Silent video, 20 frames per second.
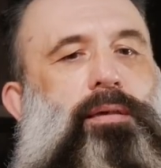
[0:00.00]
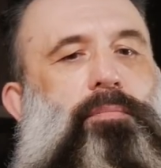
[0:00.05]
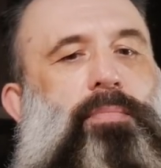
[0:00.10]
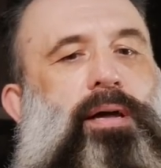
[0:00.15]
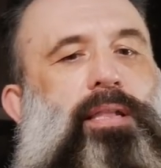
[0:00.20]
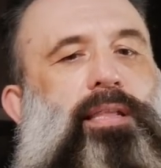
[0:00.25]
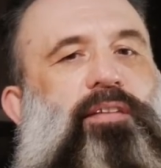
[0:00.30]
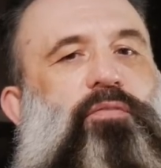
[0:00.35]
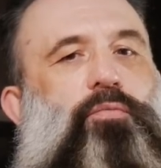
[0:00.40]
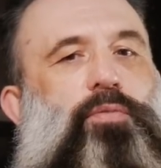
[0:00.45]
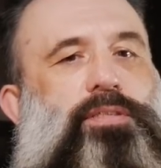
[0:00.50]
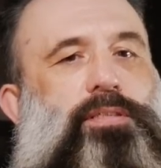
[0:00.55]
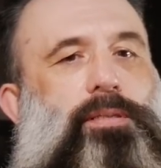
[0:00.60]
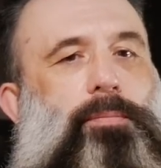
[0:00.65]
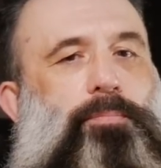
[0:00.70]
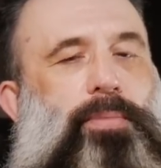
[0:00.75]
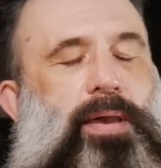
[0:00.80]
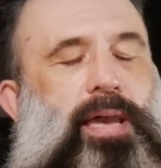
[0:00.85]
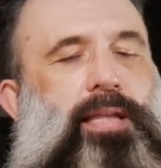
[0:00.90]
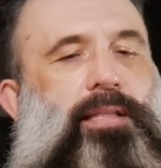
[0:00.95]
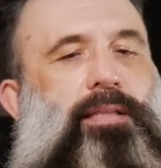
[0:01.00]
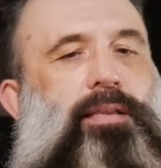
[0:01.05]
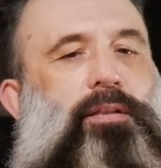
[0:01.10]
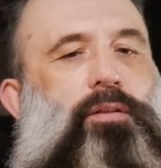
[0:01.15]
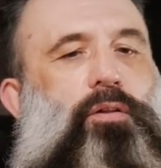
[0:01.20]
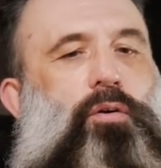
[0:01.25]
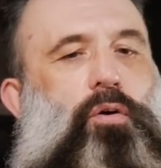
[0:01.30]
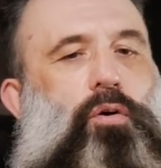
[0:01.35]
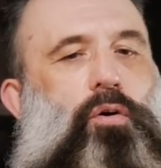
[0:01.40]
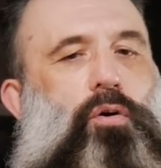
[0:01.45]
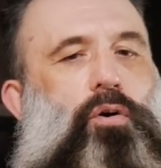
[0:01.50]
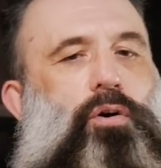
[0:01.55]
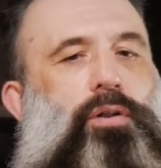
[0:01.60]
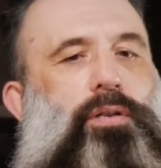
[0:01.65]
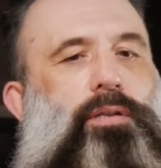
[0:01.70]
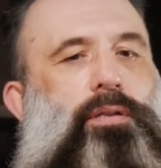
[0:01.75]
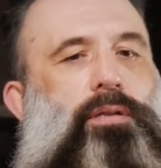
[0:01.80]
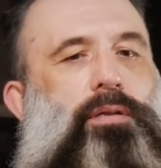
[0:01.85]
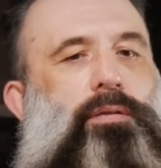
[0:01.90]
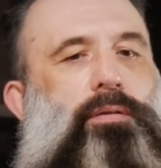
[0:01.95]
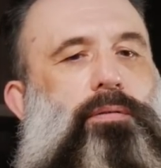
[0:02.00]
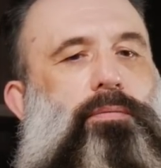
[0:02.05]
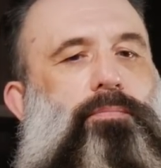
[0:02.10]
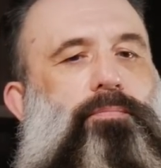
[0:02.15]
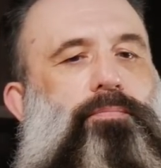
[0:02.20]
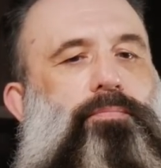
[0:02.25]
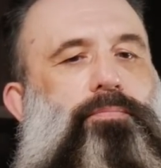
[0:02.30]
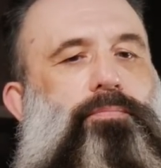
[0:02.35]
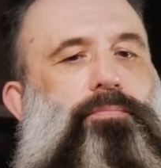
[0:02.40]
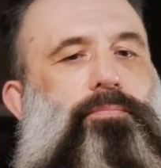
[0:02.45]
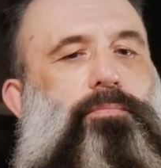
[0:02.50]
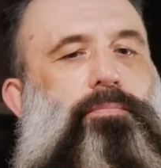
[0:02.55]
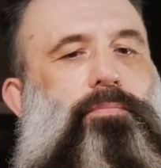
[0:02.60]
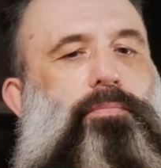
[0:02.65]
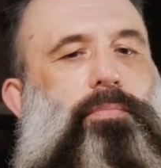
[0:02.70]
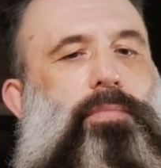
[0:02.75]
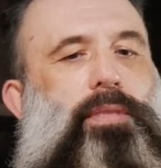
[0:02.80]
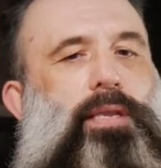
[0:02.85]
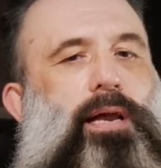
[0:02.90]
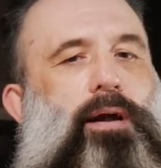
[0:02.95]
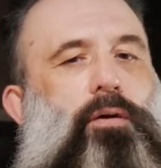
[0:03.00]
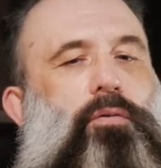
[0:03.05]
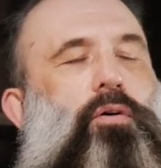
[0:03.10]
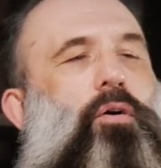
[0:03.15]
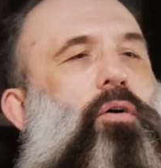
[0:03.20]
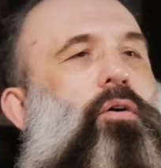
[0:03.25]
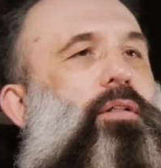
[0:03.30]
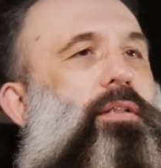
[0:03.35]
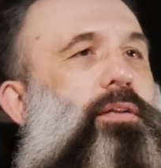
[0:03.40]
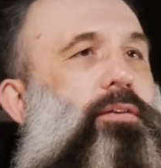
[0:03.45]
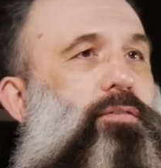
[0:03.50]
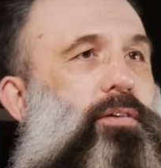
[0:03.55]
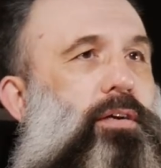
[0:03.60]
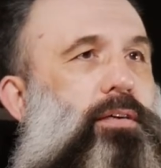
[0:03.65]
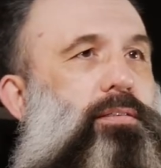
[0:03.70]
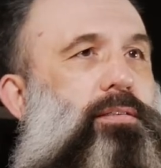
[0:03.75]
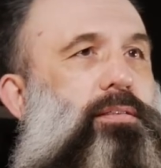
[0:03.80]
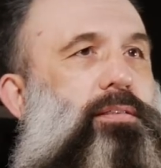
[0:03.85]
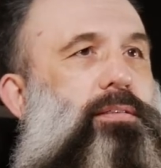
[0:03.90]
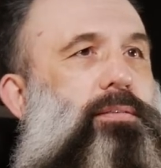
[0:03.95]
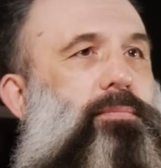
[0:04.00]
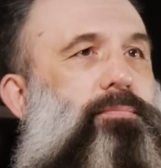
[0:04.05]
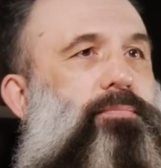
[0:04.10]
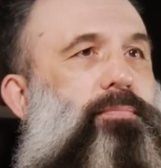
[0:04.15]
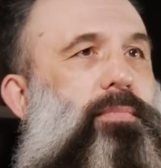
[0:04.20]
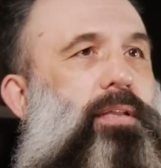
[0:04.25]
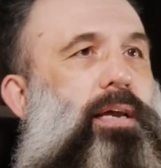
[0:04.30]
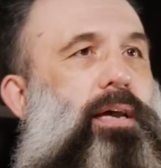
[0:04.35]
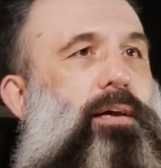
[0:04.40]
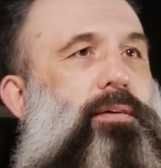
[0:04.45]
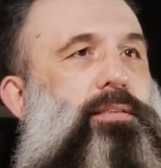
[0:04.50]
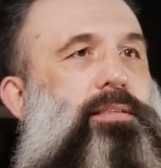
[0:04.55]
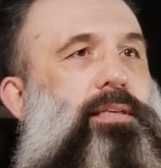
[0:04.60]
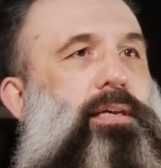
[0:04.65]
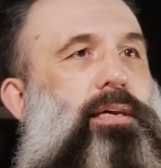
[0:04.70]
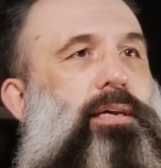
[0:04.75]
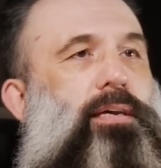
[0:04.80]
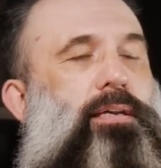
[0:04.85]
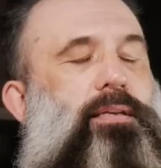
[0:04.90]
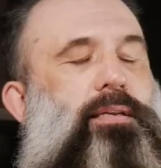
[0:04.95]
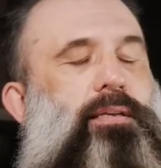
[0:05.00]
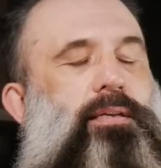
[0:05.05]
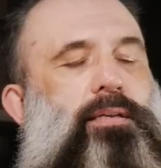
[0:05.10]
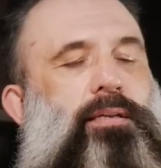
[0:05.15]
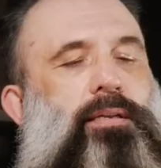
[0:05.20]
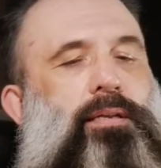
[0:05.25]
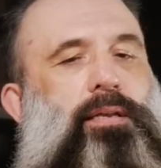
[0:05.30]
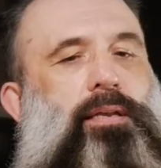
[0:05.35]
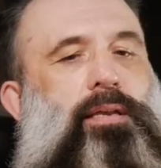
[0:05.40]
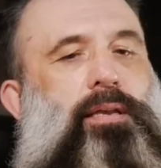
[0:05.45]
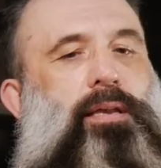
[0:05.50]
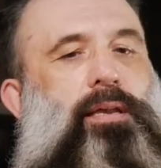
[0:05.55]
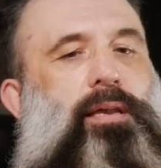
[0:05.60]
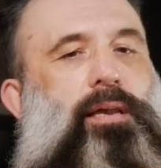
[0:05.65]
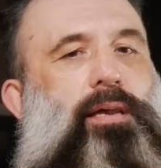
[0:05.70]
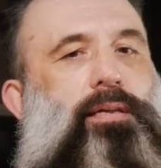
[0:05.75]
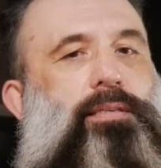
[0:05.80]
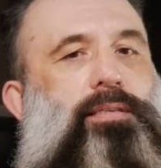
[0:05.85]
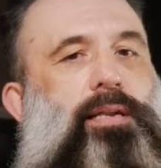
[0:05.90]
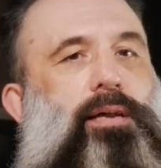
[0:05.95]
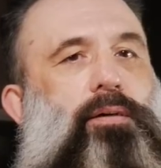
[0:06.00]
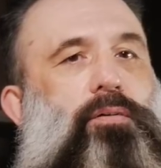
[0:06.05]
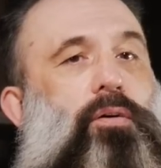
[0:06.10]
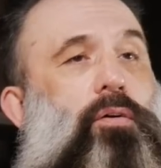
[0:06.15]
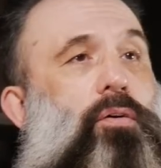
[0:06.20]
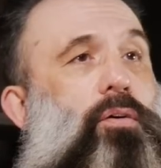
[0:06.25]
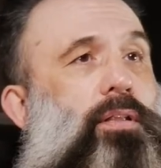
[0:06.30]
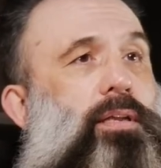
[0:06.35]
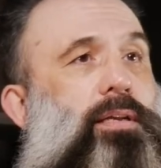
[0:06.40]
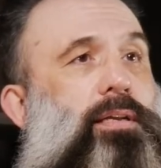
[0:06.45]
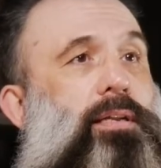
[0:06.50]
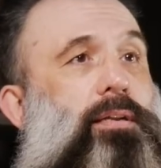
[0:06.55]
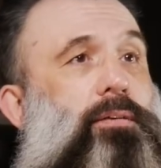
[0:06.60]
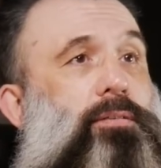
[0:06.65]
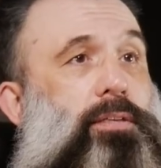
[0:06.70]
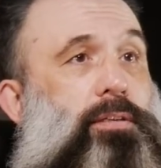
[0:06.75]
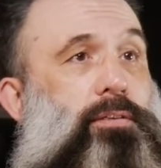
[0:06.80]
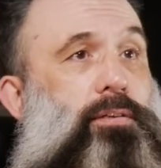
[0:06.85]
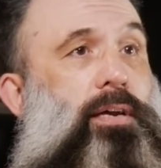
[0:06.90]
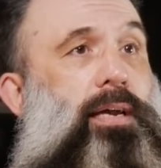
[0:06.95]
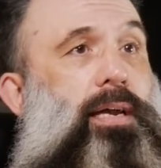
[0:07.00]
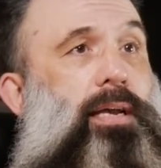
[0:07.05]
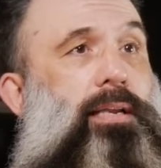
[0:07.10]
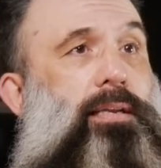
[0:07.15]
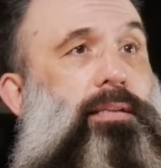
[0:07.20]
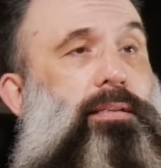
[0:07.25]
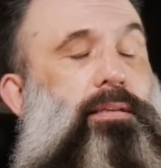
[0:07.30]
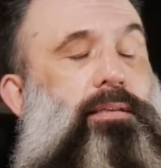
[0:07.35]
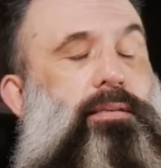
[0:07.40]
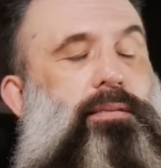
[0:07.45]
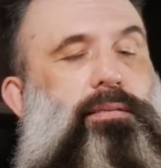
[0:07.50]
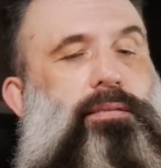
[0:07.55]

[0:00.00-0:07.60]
My life was dependent on alcohol and drugs. I was an alcoholic and I was a drug addict.